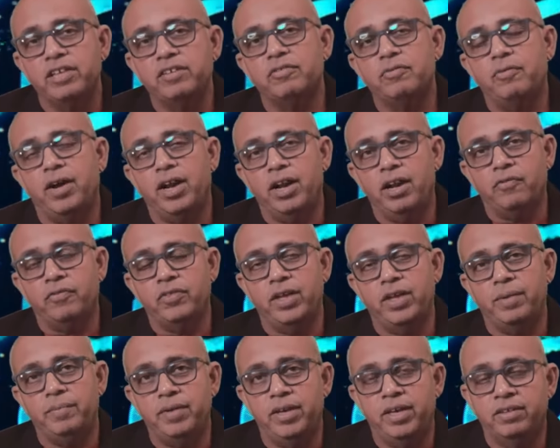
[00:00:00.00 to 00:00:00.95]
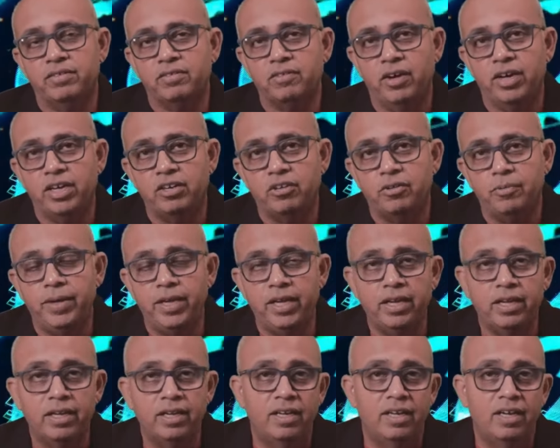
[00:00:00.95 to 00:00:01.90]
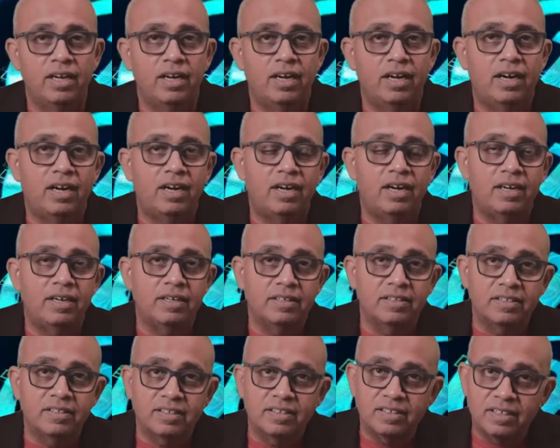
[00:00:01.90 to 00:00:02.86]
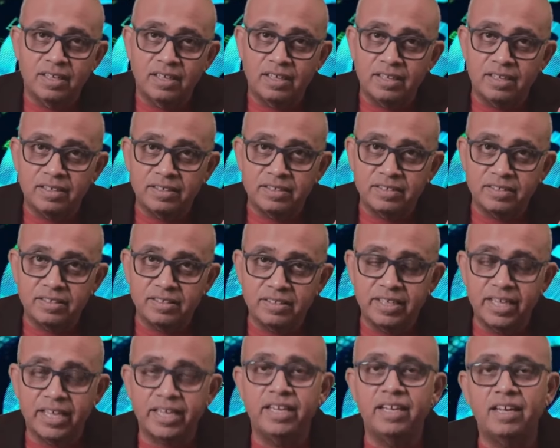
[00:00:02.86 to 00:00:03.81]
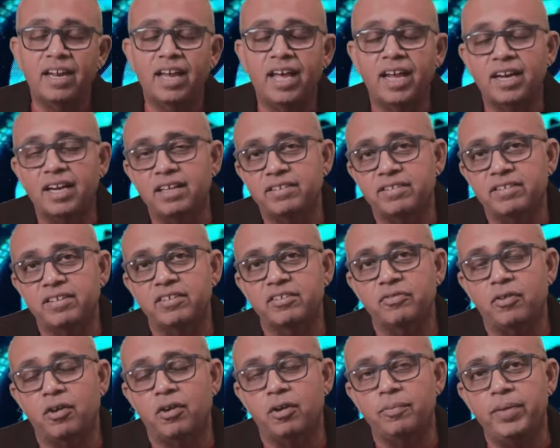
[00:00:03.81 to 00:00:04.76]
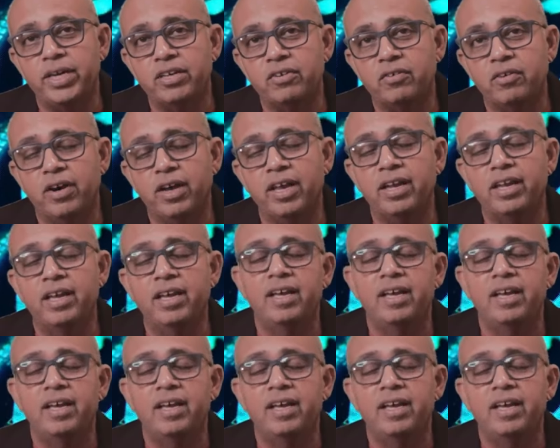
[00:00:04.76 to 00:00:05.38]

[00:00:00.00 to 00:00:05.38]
One of them is going to be the technical analysis for Bitcoin.